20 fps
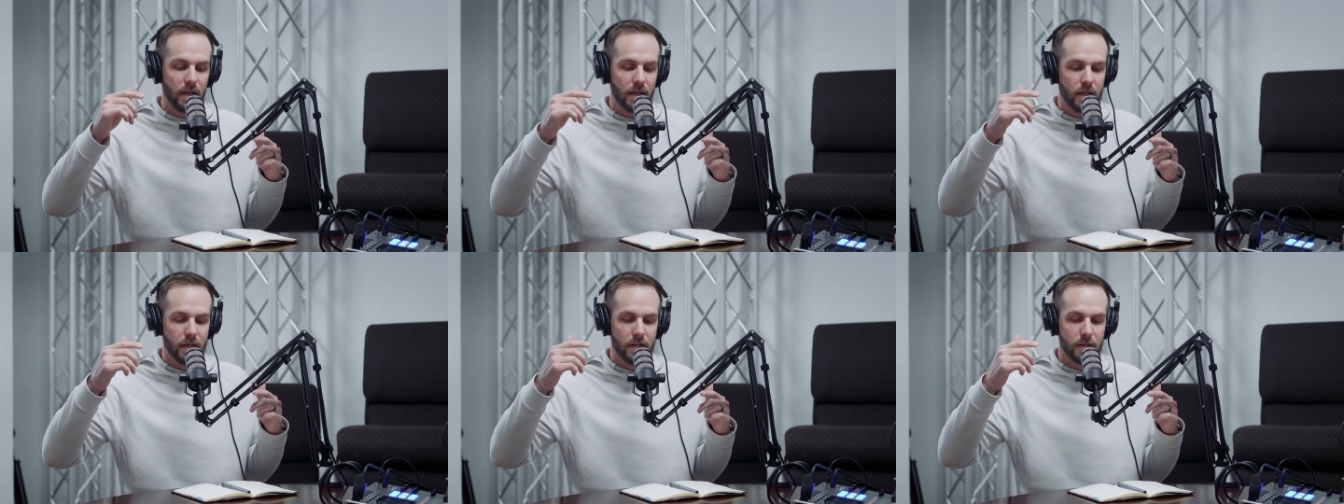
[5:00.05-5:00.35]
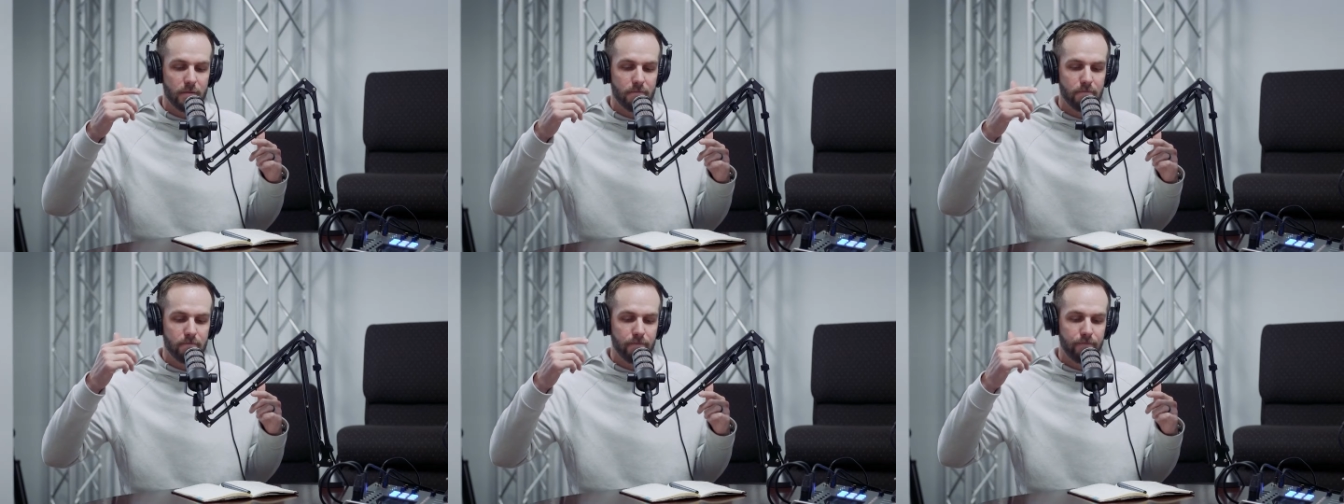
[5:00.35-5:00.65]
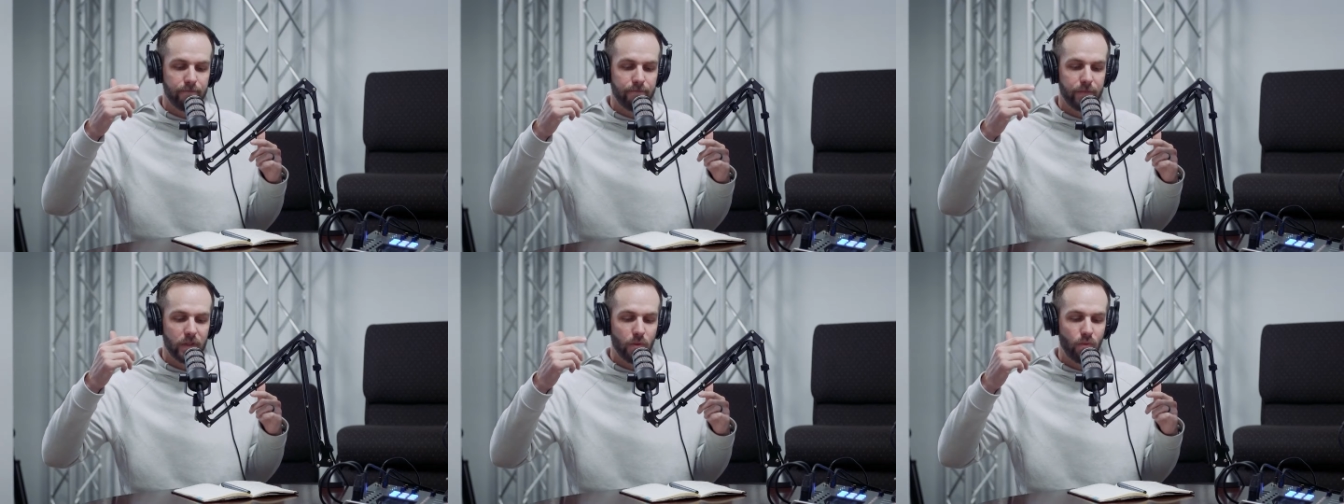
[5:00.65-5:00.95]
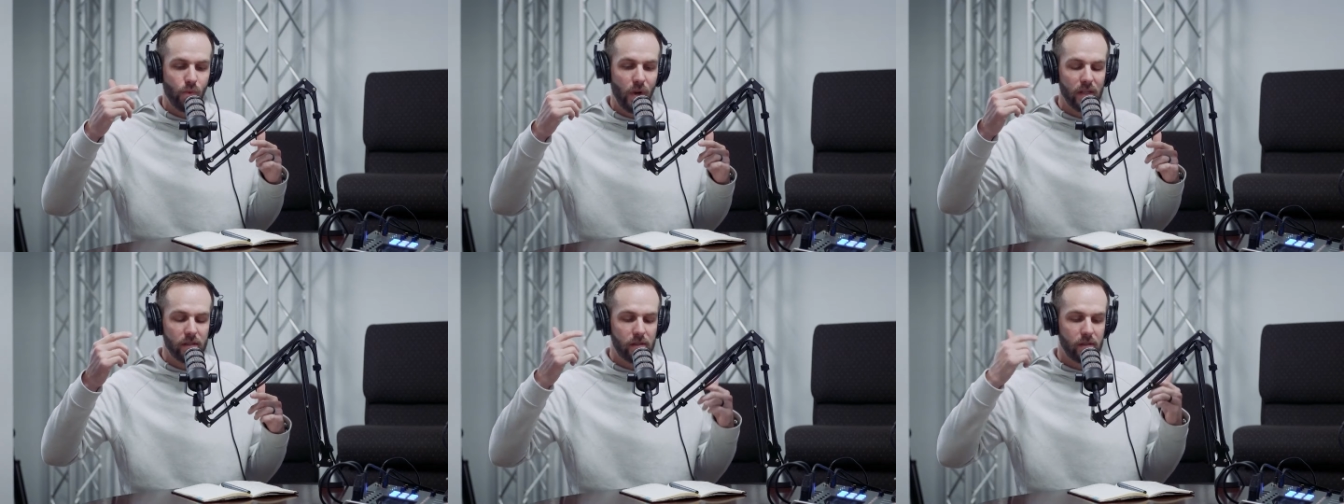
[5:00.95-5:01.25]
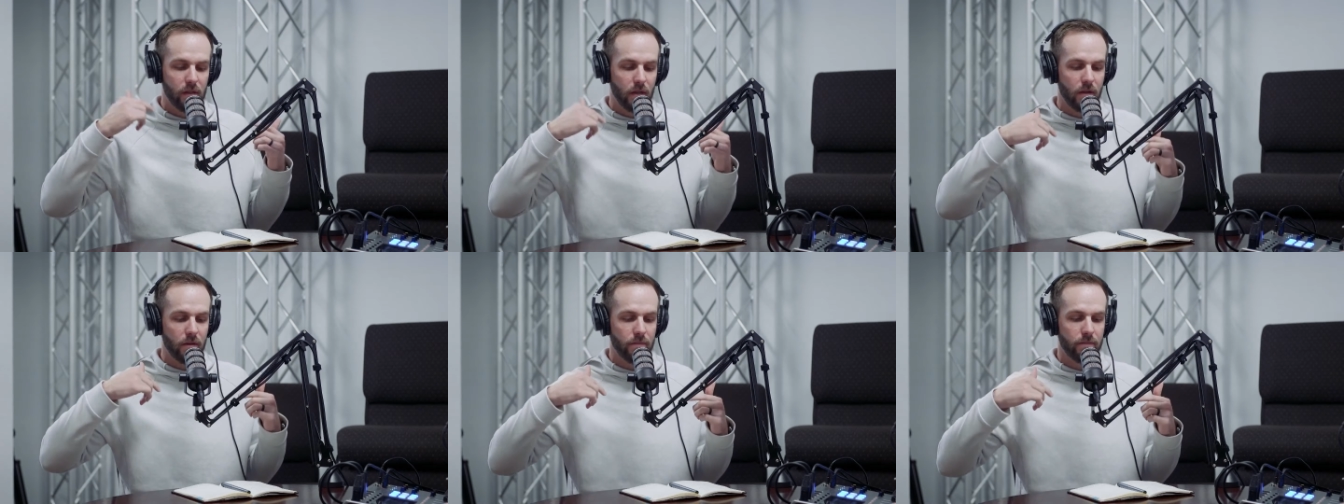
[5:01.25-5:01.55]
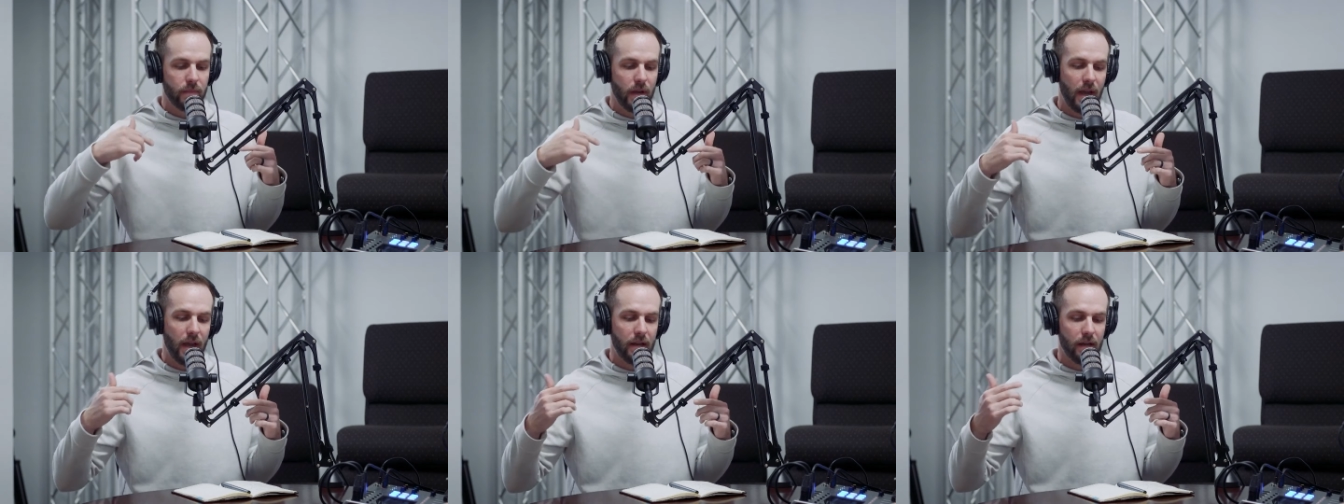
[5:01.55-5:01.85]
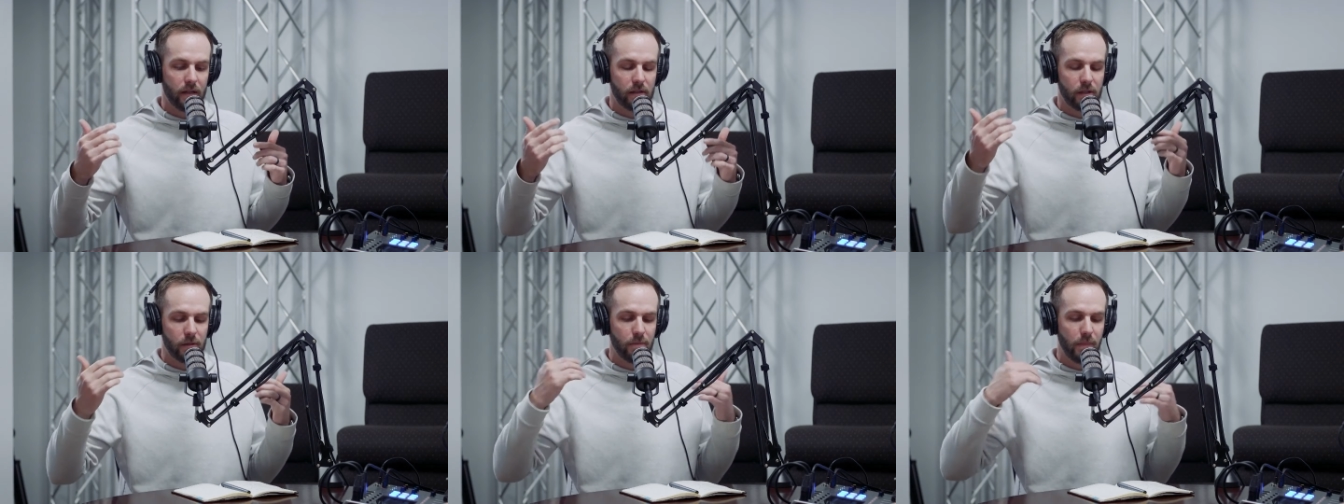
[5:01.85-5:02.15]
Um, wisdom and
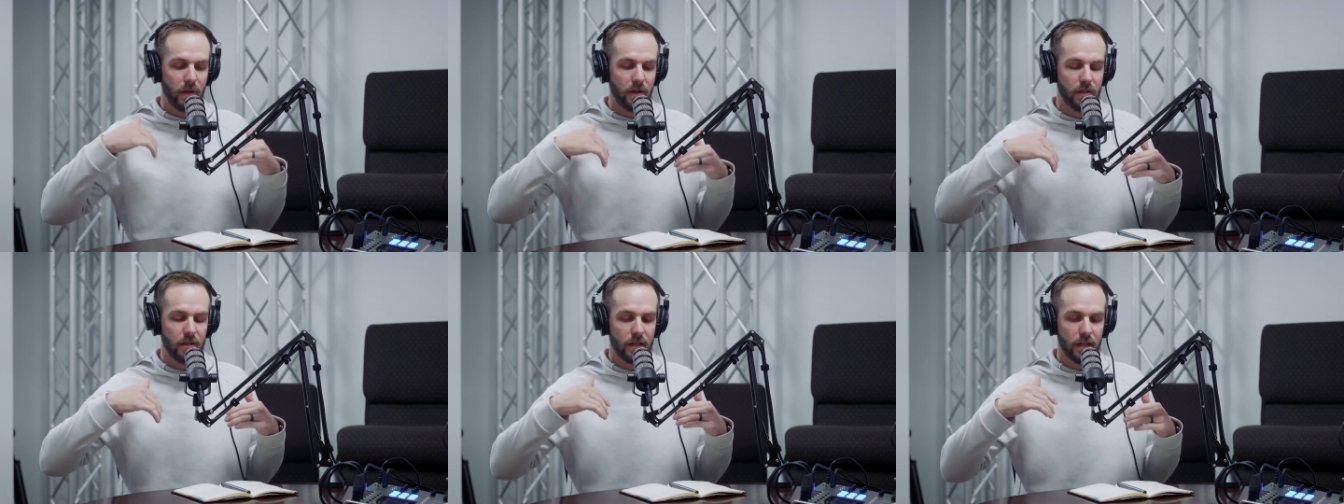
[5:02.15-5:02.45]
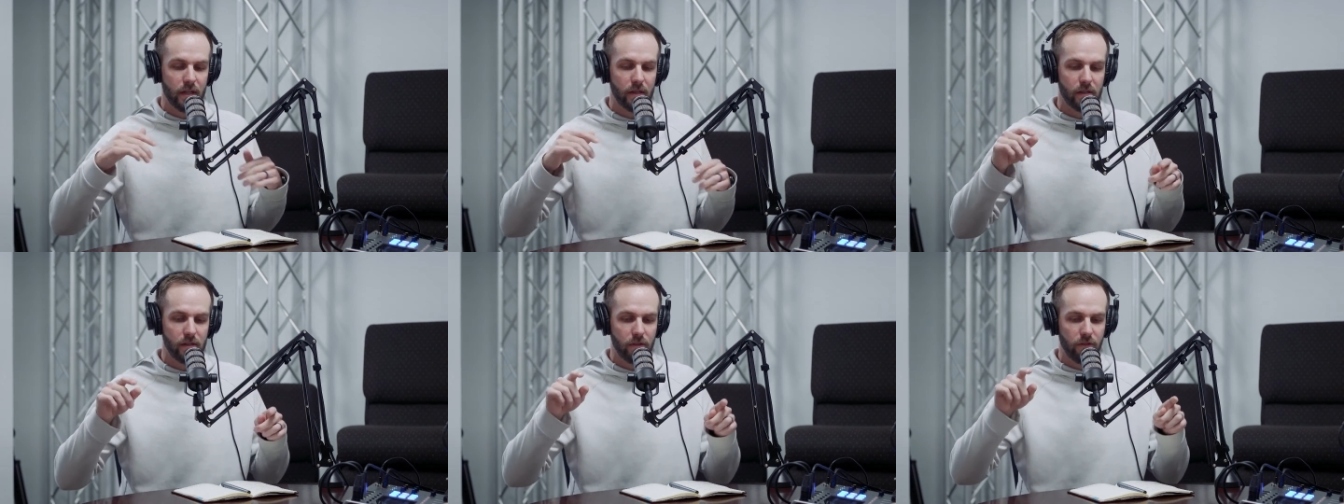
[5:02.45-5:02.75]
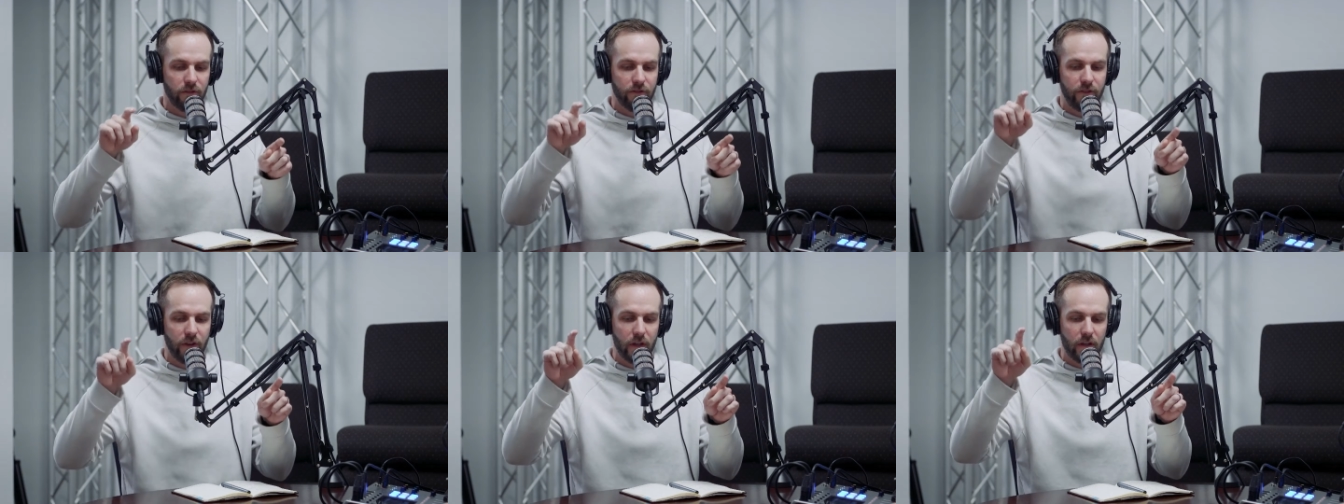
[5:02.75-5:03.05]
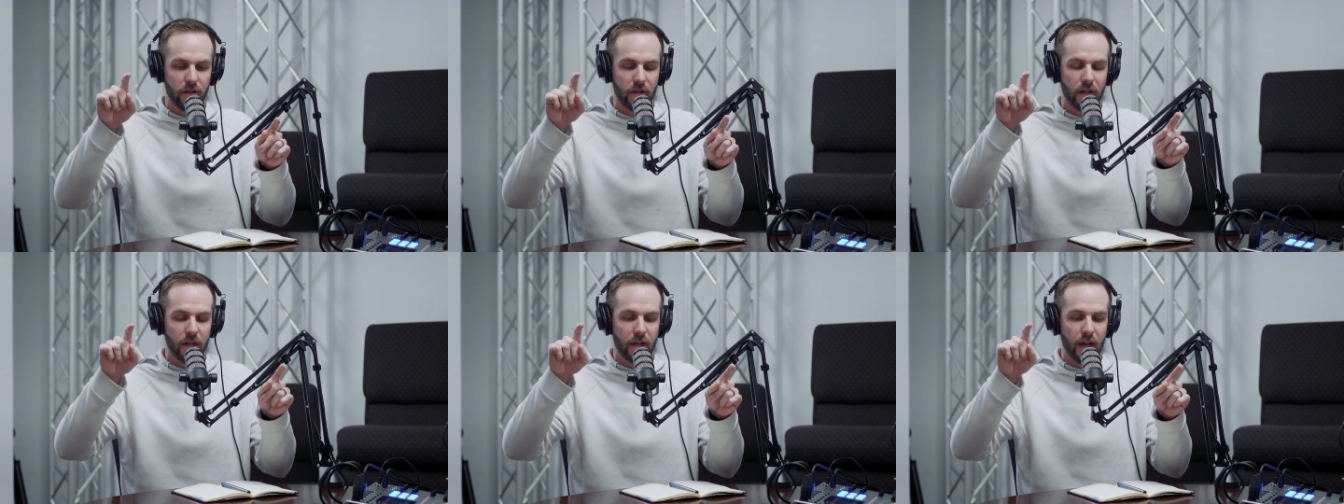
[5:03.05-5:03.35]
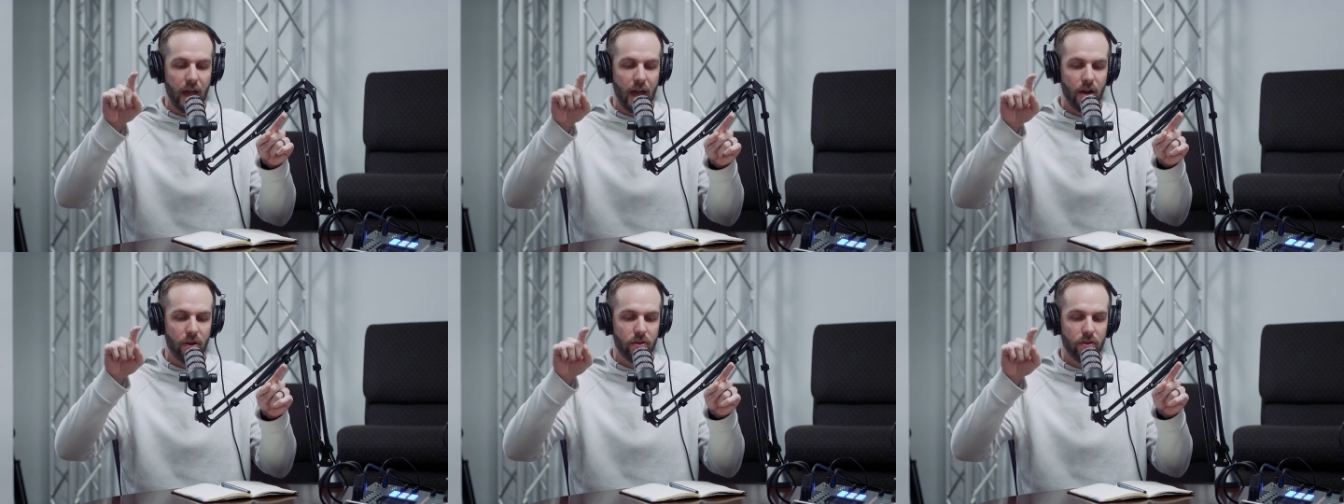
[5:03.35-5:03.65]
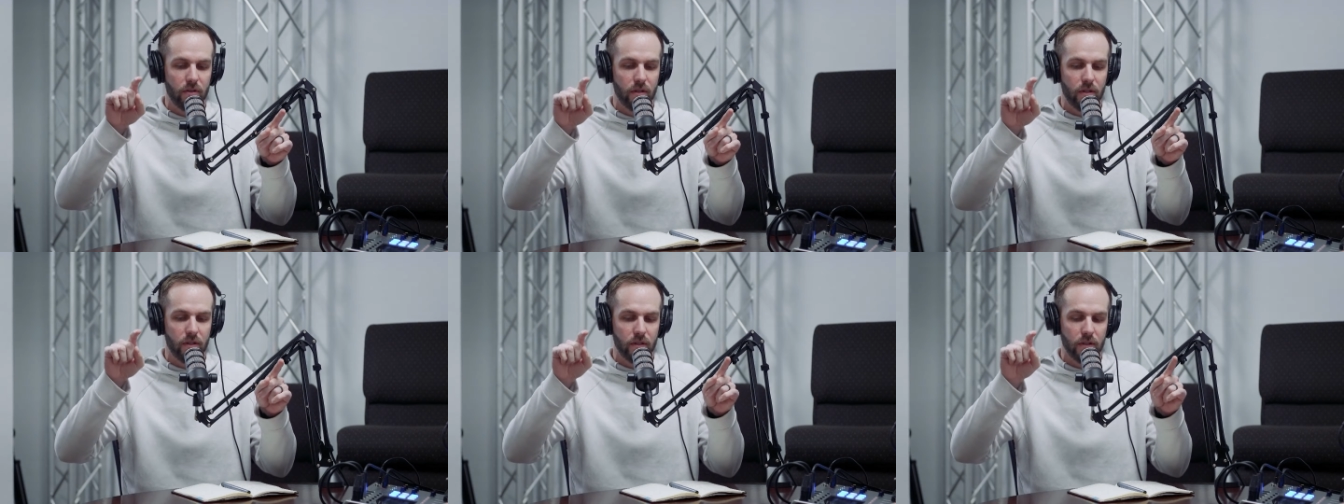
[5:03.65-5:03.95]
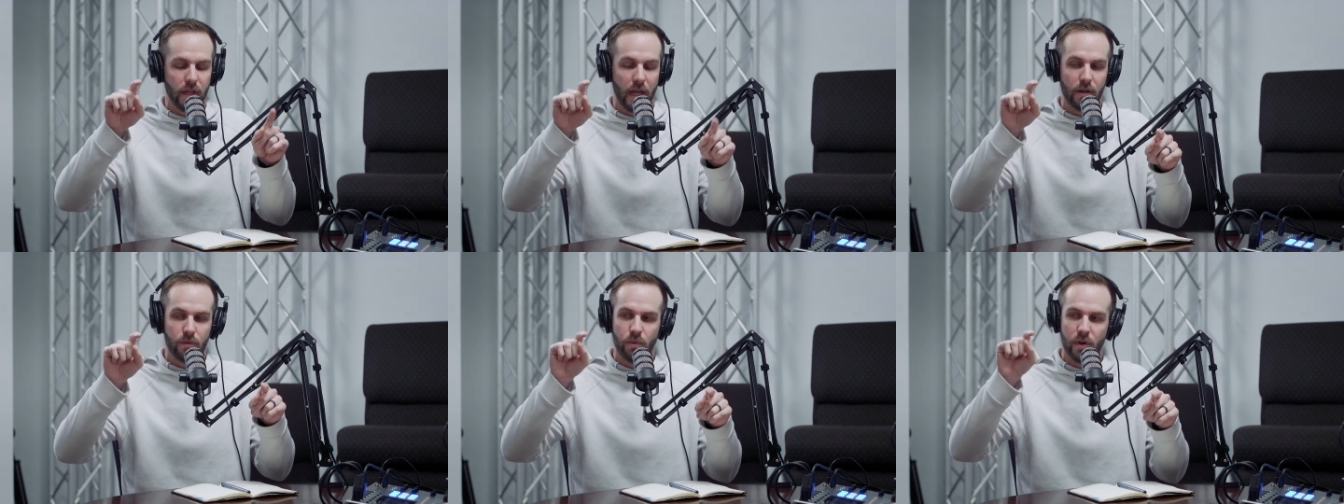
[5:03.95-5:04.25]
experience figuring out
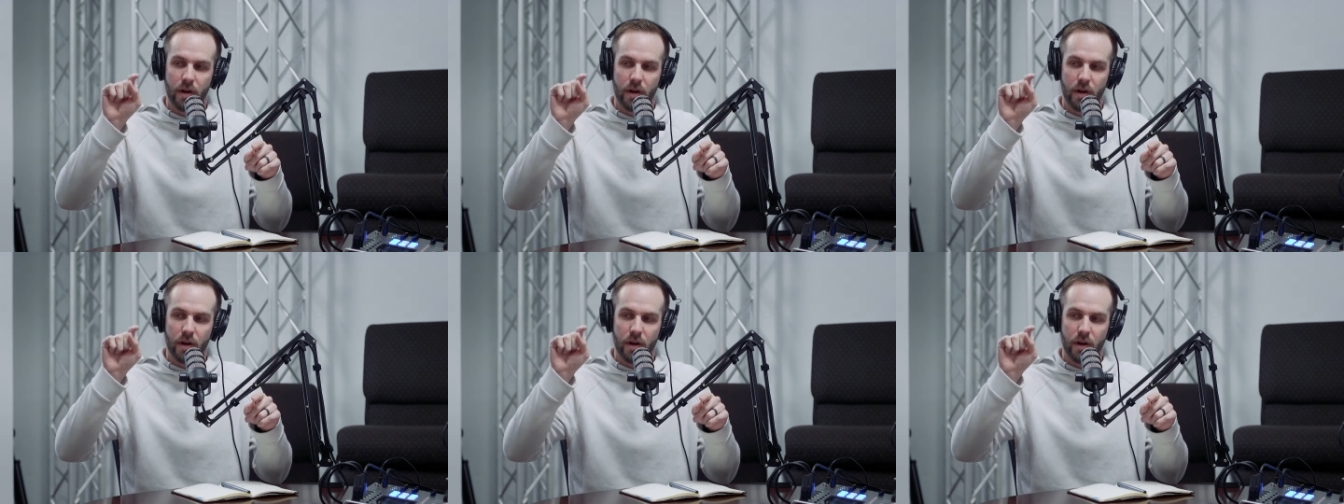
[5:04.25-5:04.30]
like when